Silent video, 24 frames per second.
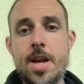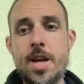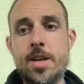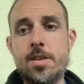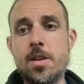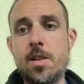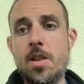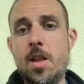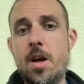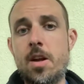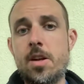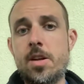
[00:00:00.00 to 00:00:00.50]
has
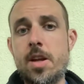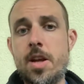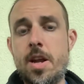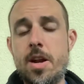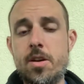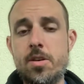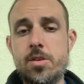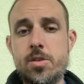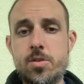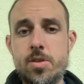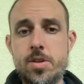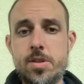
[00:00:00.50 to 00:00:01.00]
a lot of
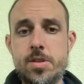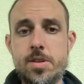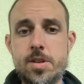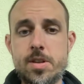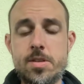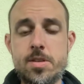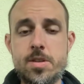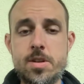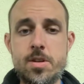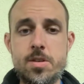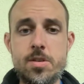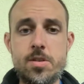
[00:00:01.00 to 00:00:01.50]

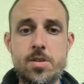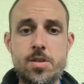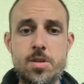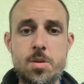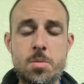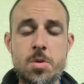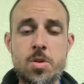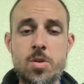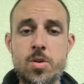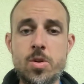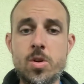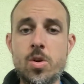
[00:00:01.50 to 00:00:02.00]
characteristics that are
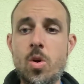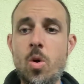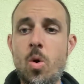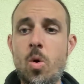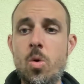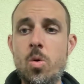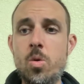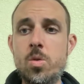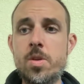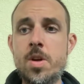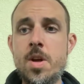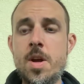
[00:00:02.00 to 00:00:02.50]
similar to
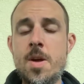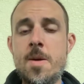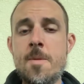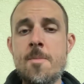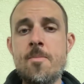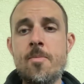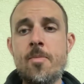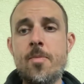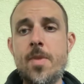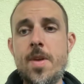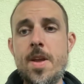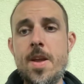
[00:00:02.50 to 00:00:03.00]
gold,
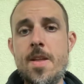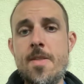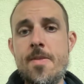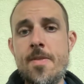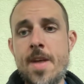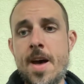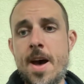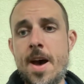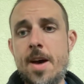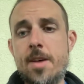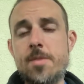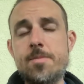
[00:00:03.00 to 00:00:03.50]
in
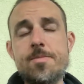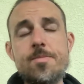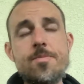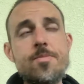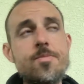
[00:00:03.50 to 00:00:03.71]
that